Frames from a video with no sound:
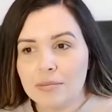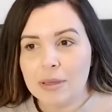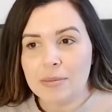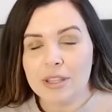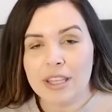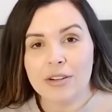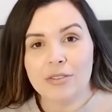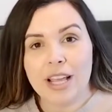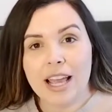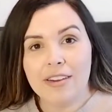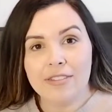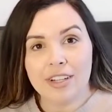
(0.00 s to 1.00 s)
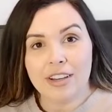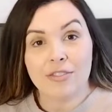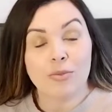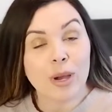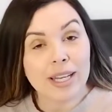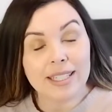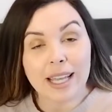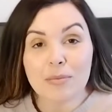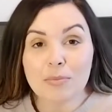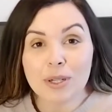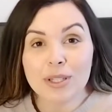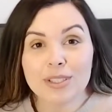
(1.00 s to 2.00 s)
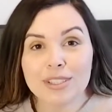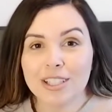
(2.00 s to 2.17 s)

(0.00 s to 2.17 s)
Maybe they don't have enough wet diapers.